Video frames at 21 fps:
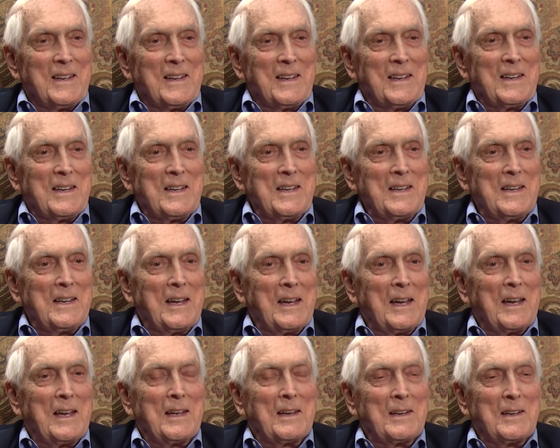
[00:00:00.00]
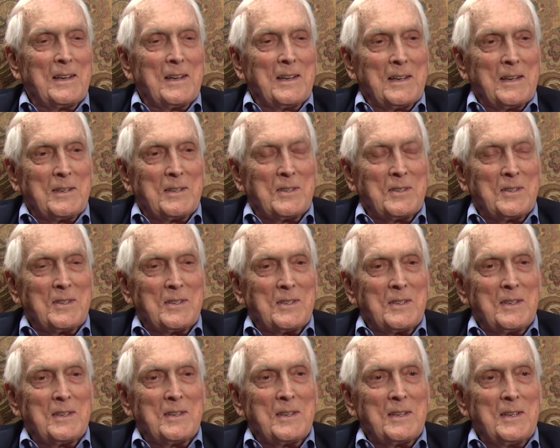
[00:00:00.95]
And he had a
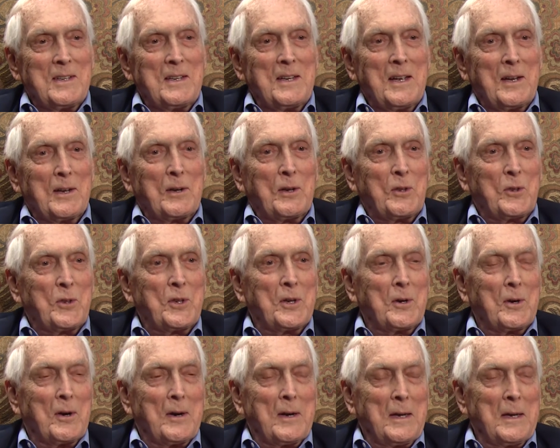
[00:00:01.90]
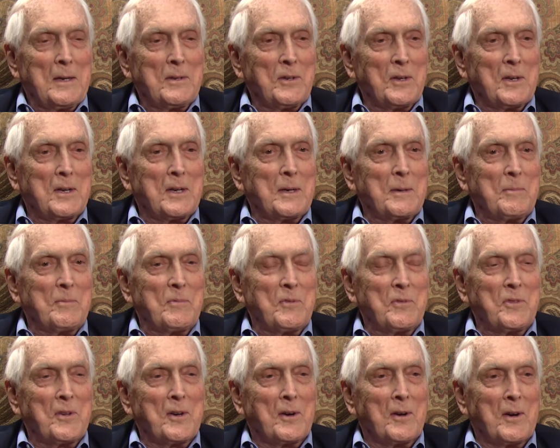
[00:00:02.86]
he had a theory, the Cub
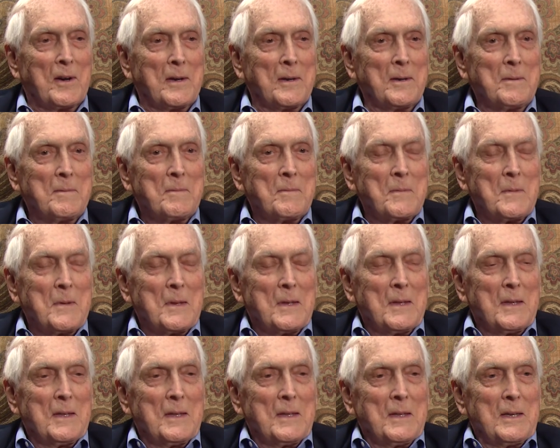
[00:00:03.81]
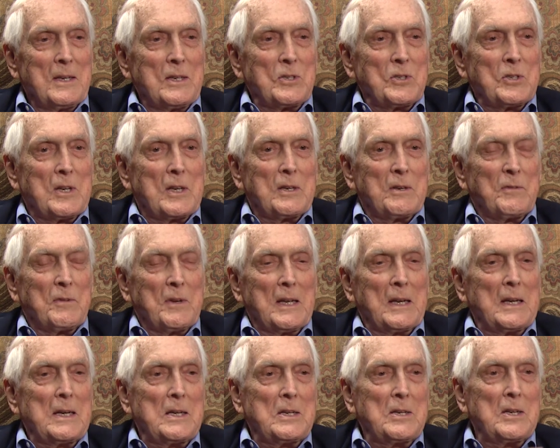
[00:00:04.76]
theory. He said, if
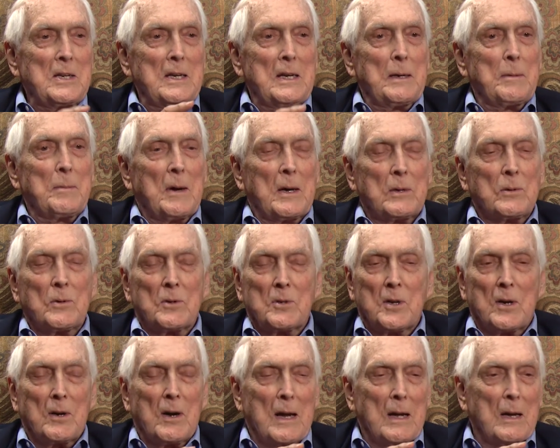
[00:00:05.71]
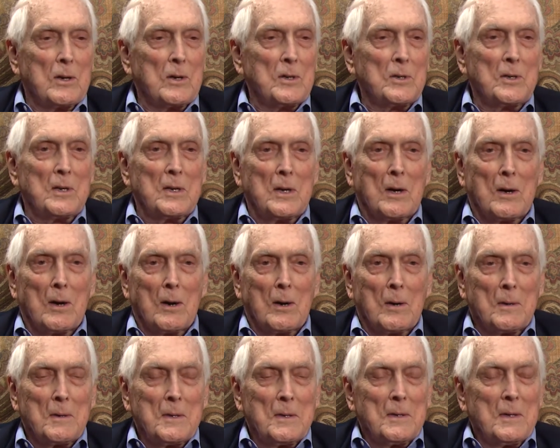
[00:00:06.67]
any team, I don't care how good they are,
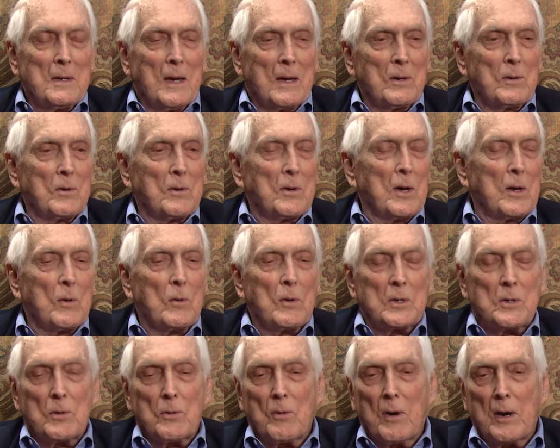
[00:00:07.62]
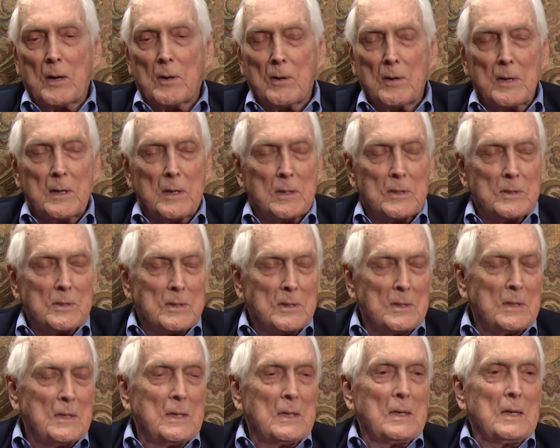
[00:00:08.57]
I don't care what the record is,
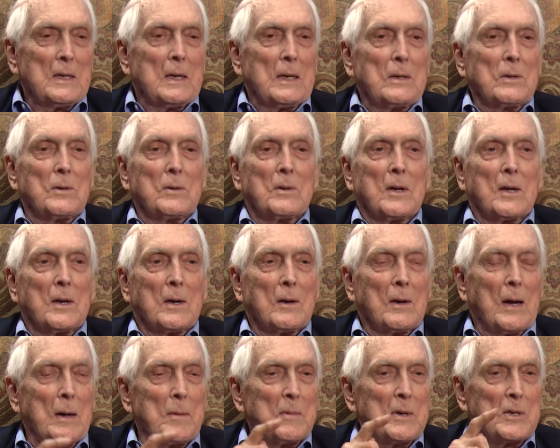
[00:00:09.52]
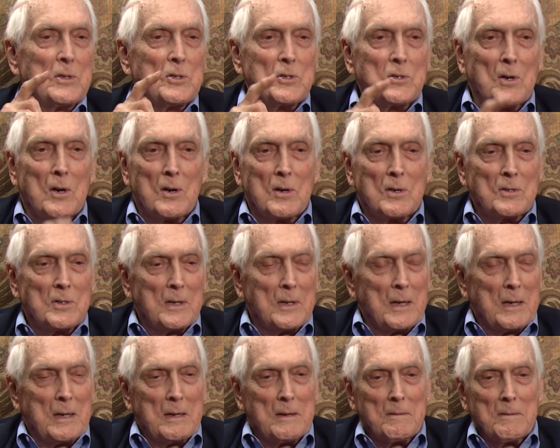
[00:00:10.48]
I don't care how many stars they
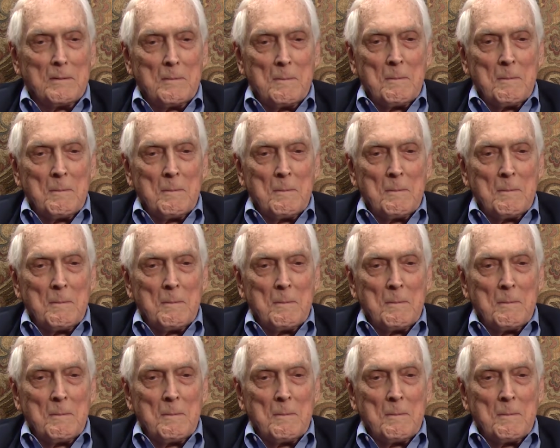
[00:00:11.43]
have.